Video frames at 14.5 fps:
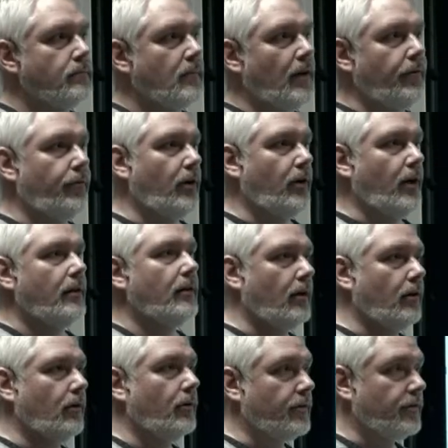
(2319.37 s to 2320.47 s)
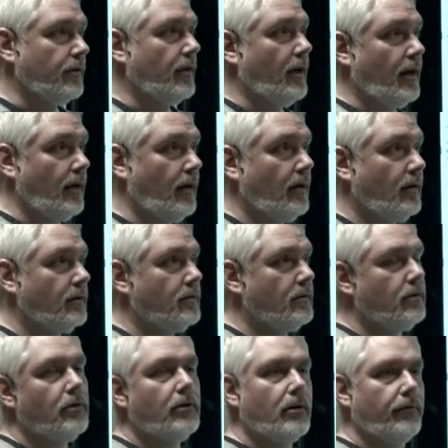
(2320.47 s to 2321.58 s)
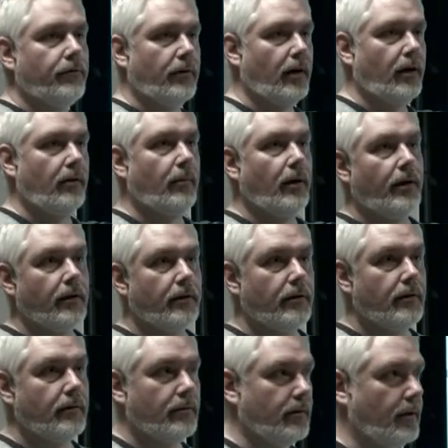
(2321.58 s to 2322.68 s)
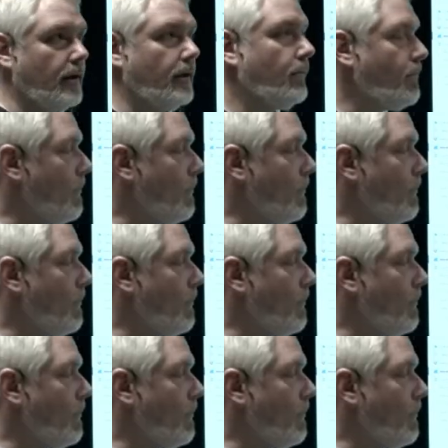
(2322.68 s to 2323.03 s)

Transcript: If you get that notice today, you're gonna forget about it, right?